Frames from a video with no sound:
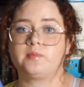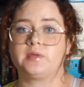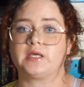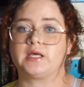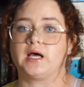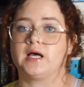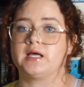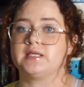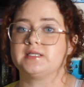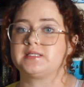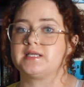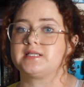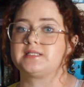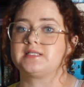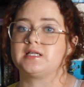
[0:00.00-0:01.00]
because
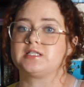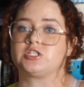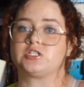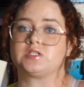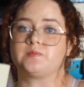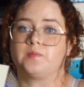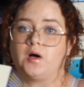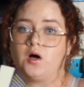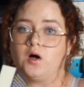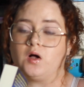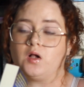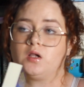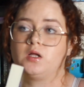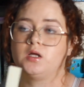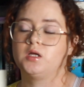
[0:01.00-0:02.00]
it's such a
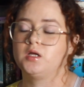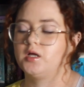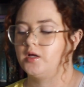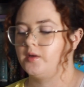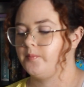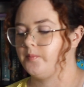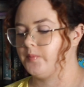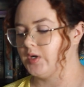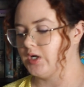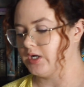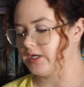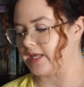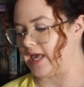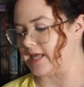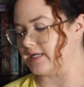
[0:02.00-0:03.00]
small
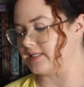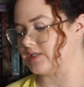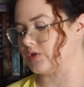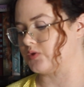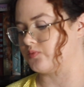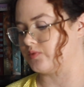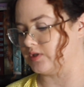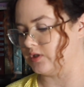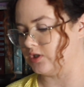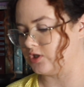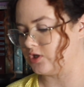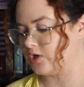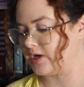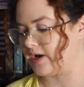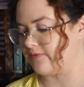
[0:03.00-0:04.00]
book and it's a
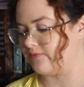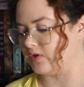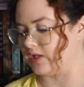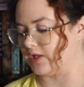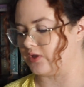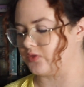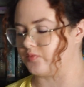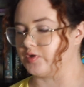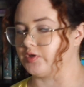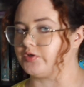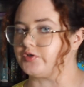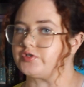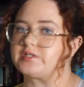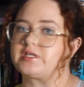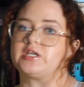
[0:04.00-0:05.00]
thriller, and I feel like
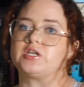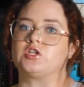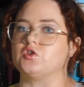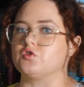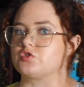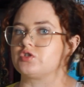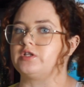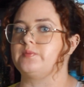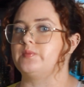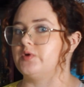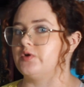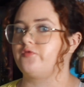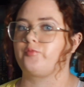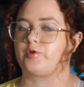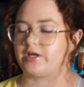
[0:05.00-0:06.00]
thrillers can usually
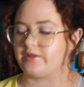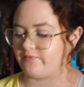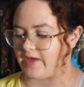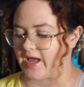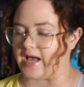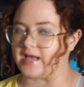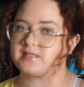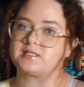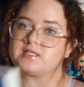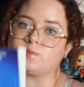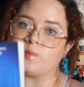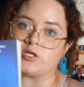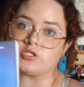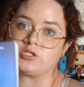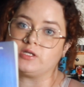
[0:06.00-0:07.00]
move pretty fast,
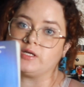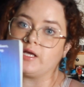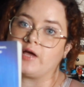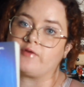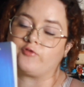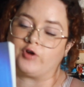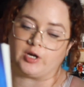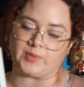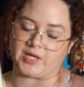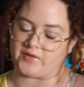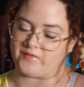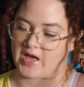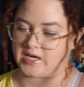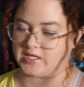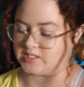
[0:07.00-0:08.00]
especially at Frida
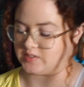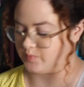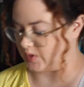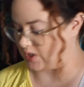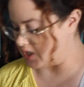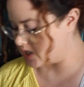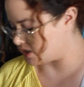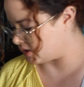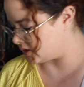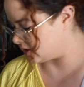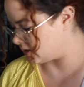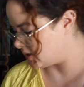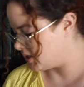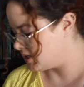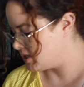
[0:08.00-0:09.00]
McFadden's books.